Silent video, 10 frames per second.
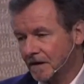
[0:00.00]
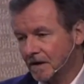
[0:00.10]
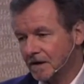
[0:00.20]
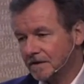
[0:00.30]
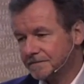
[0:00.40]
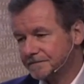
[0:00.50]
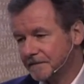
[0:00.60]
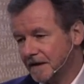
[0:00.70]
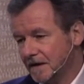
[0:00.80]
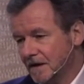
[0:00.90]

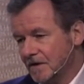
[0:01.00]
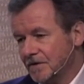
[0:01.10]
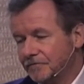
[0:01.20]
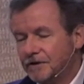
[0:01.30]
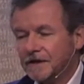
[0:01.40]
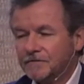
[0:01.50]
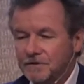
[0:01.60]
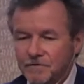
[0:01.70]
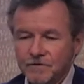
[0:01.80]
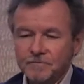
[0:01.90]
Um, the Frick it
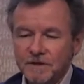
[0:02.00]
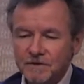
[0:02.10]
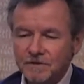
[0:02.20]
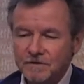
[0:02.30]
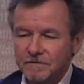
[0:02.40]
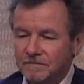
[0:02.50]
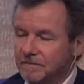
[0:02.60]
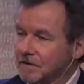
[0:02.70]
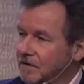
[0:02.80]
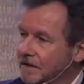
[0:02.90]
was also because
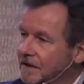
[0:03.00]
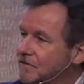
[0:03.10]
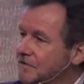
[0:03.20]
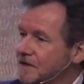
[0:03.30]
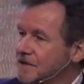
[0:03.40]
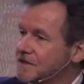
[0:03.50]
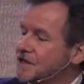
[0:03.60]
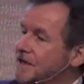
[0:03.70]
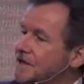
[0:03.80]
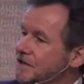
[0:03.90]
again too much has
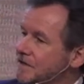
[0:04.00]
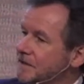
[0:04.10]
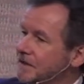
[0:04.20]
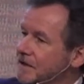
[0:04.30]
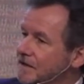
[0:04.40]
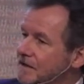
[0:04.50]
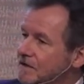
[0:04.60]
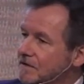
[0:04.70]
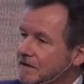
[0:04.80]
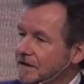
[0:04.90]
changed. I mean, the,
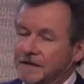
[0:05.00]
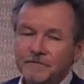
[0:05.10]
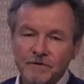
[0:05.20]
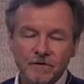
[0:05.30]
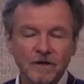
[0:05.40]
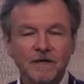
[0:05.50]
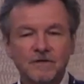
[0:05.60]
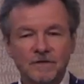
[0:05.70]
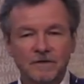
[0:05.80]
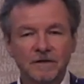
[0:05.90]
the, and even the
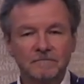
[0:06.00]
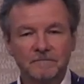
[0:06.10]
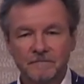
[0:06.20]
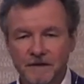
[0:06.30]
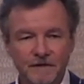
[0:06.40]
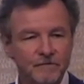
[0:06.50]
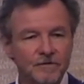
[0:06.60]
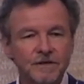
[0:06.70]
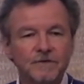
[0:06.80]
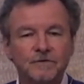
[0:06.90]
collection uh, they have
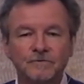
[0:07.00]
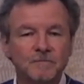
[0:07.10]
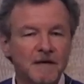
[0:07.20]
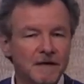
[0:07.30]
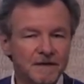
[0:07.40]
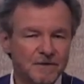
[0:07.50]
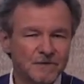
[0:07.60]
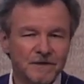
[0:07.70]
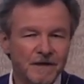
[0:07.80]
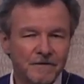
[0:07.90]
continued to buy. So
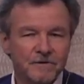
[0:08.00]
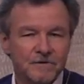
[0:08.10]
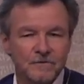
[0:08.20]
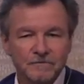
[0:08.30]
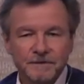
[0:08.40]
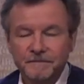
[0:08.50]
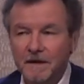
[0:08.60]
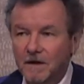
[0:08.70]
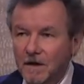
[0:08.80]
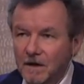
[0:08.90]
it's another story.
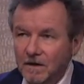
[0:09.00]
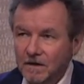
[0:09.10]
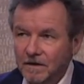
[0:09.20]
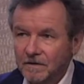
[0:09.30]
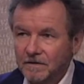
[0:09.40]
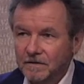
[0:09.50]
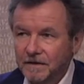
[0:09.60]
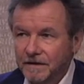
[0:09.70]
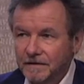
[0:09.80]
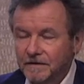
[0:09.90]
Uh,
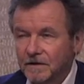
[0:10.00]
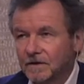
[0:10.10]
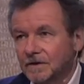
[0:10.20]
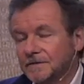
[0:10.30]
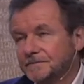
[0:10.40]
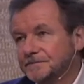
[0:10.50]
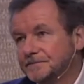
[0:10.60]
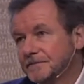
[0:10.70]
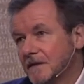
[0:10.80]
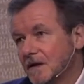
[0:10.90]
and
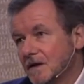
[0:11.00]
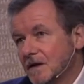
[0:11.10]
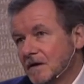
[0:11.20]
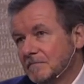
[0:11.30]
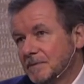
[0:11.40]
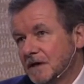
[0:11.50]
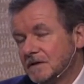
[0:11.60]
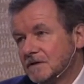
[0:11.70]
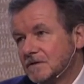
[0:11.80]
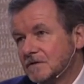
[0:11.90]
um,
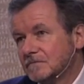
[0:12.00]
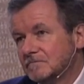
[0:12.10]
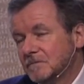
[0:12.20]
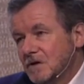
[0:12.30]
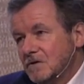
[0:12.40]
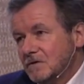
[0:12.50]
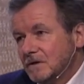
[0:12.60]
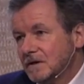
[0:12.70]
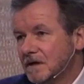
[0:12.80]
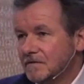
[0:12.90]
but
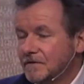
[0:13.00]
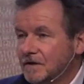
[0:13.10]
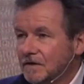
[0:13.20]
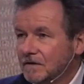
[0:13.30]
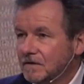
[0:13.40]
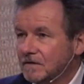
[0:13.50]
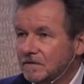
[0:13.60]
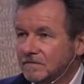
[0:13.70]
no, I think.